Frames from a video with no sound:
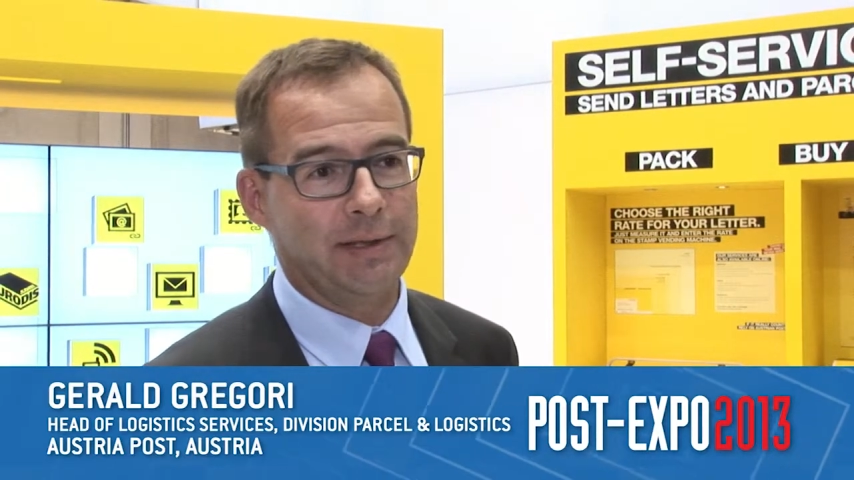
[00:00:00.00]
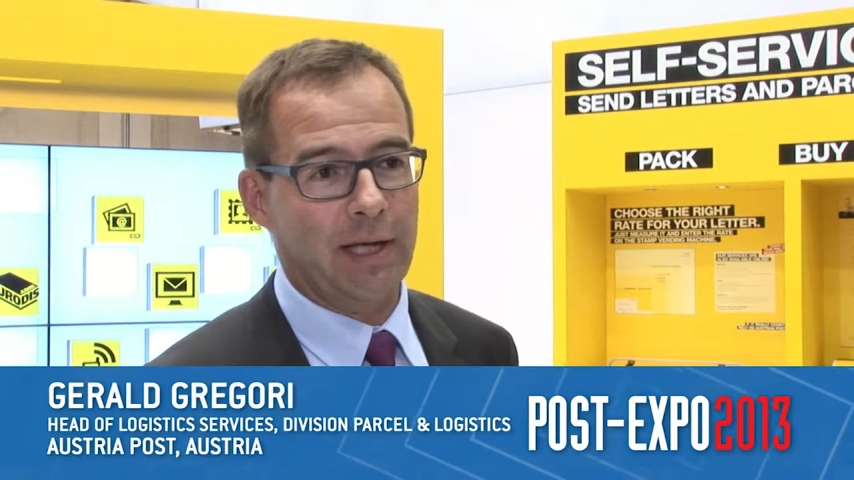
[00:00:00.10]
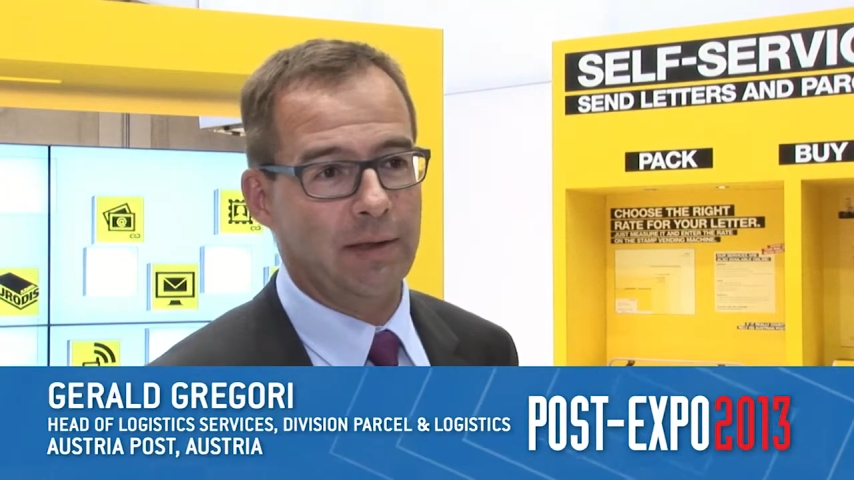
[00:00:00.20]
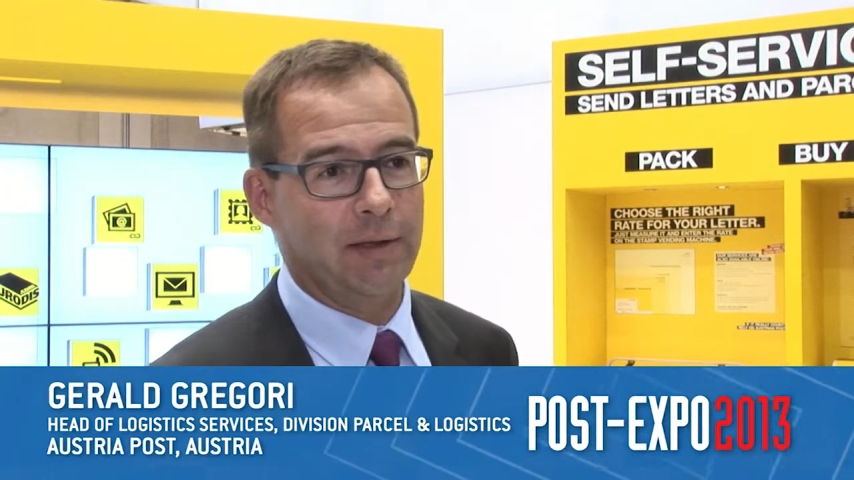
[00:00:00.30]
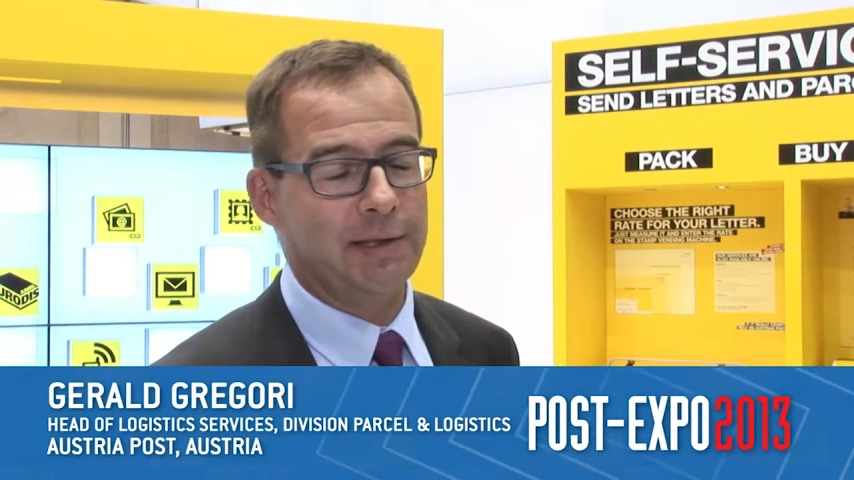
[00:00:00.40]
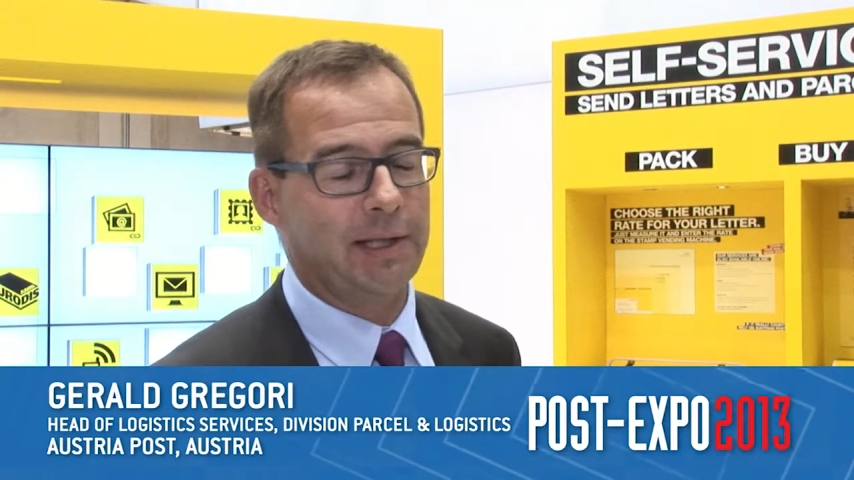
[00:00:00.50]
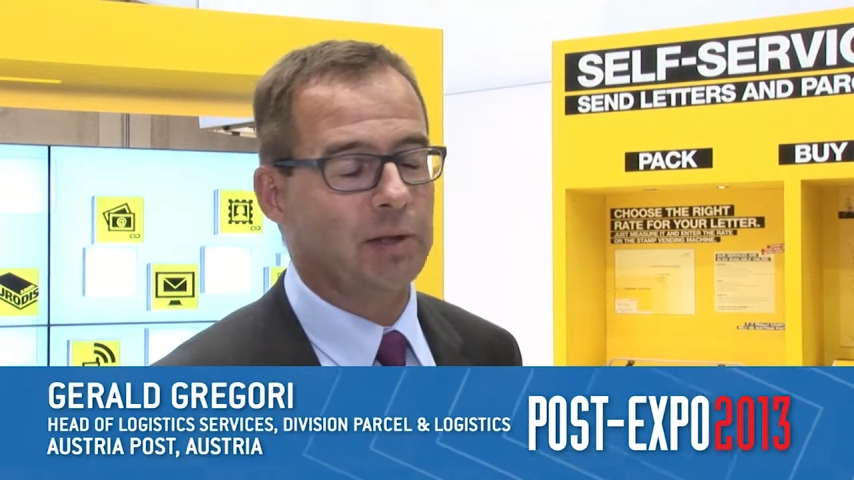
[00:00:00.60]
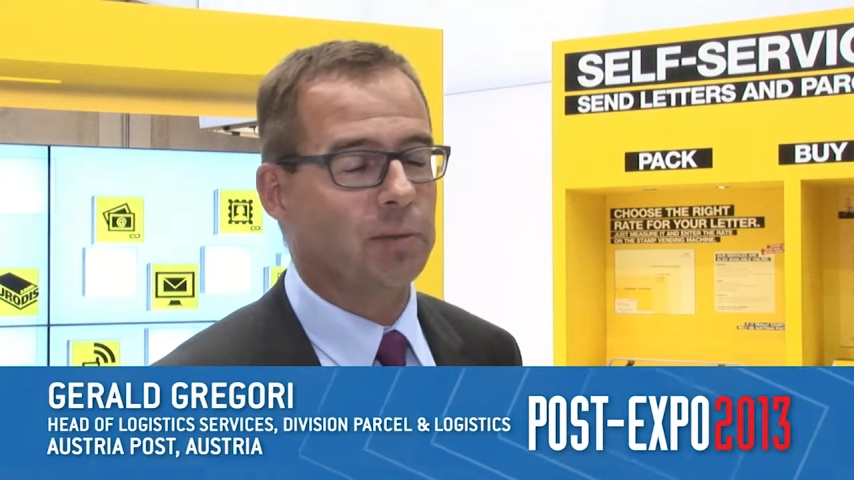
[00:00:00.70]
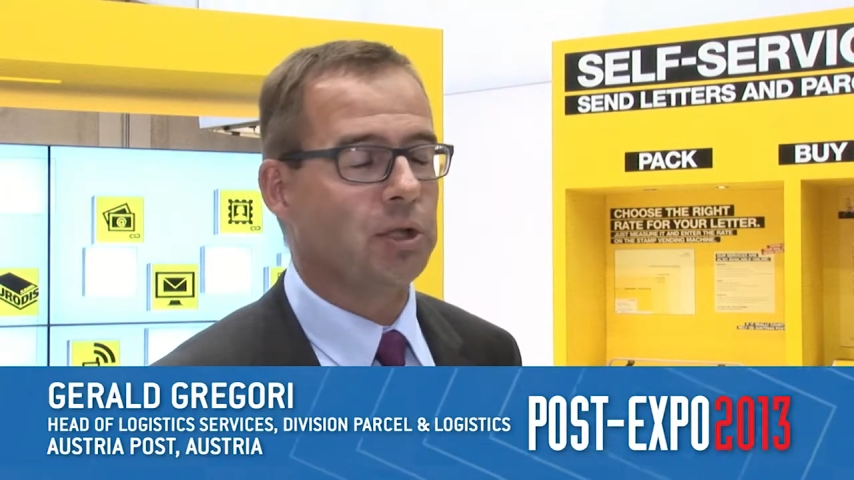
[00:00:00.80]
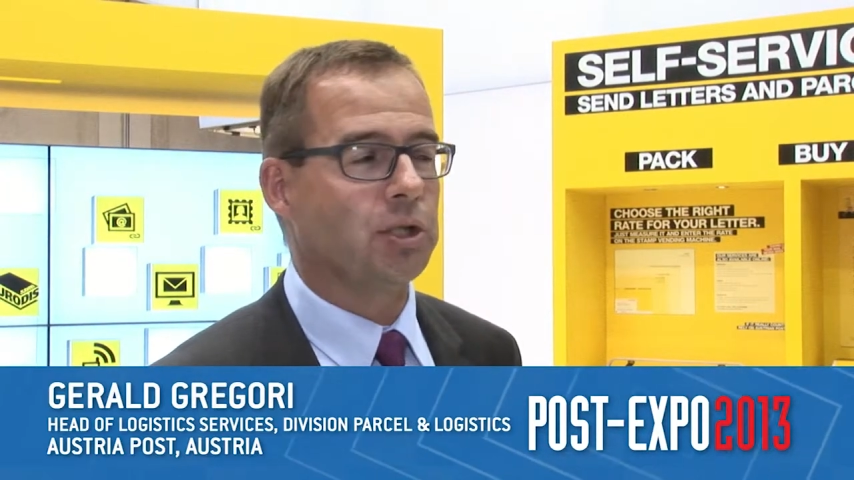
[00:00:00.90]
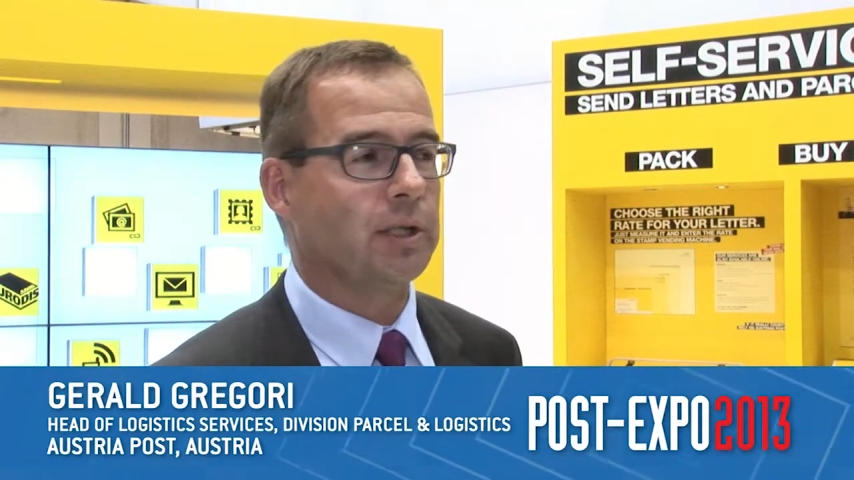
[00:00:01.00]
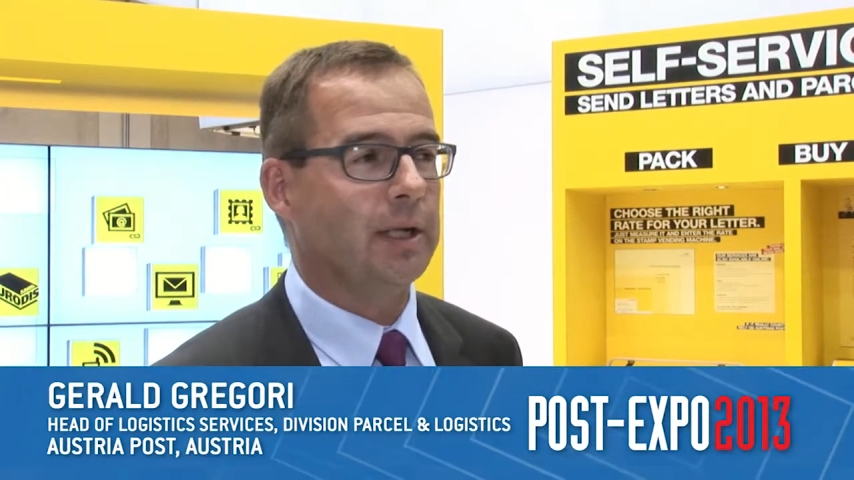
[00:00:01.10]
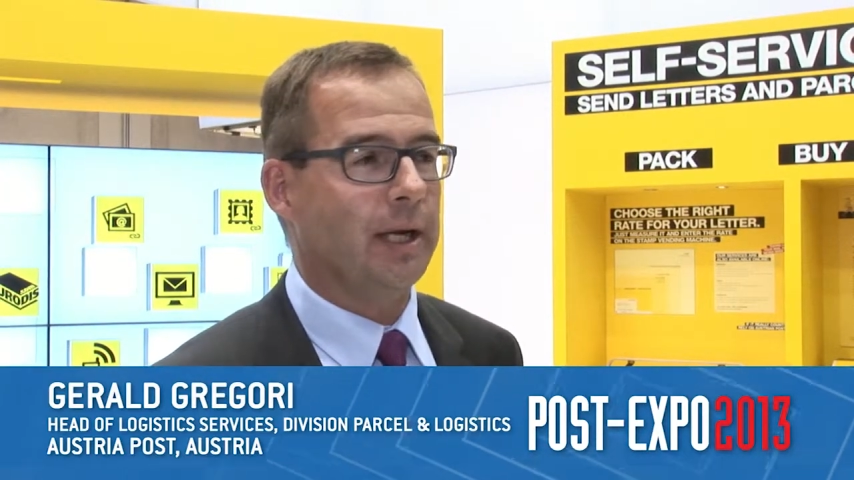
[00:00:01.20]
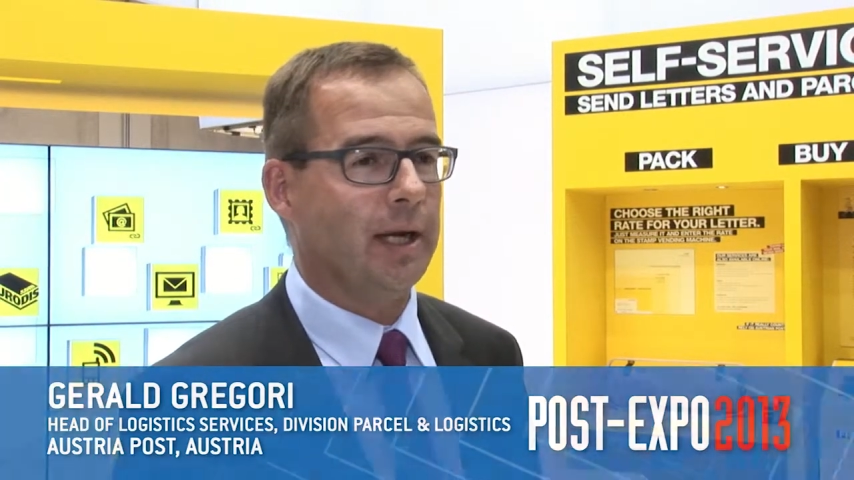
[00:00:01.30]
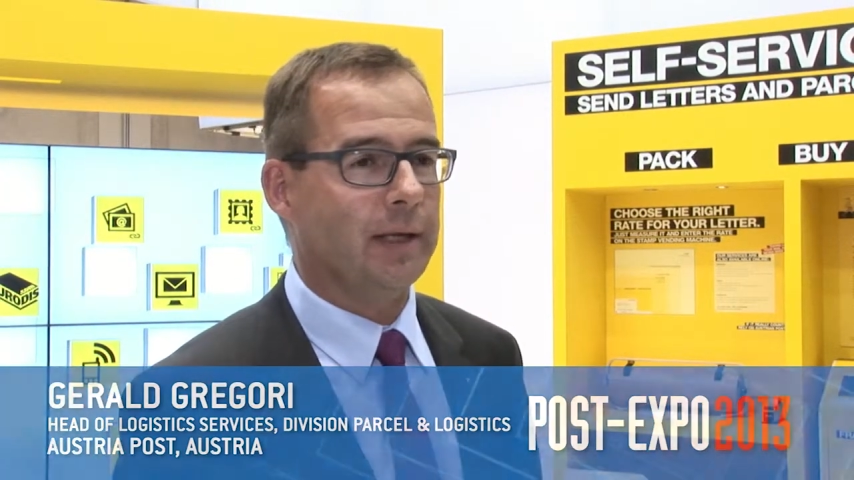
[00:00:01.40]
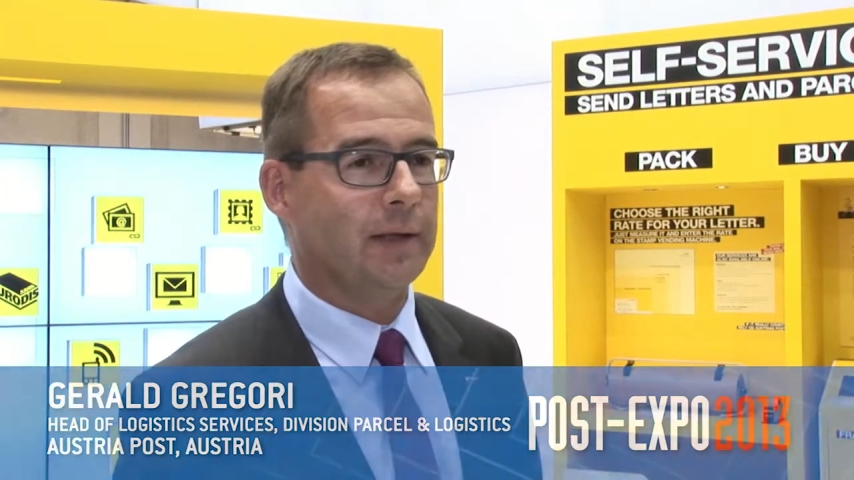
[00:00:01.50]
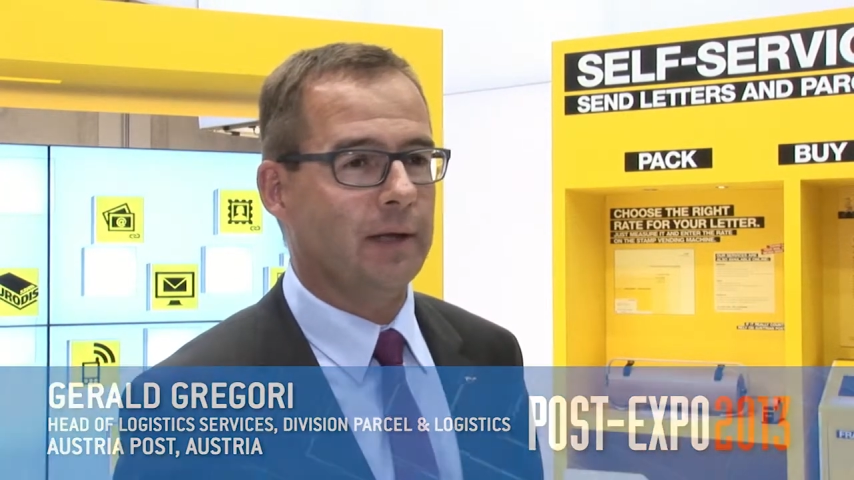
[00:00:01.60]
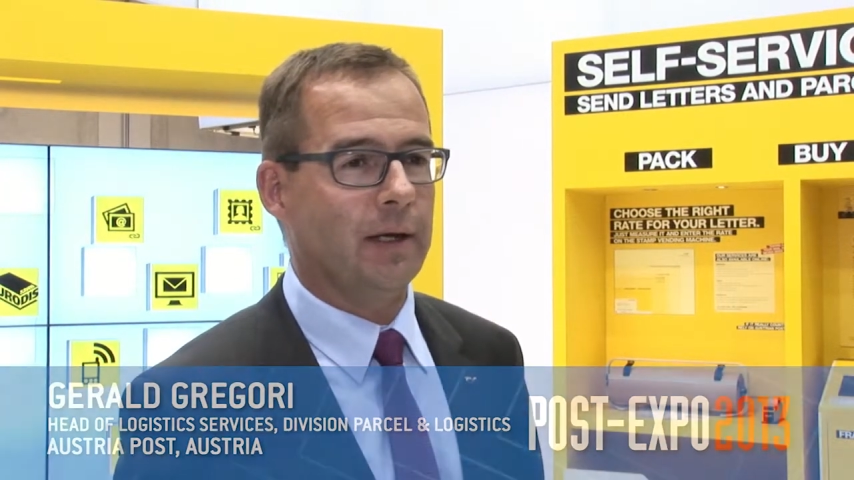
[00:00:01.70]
stand on this exhibition, and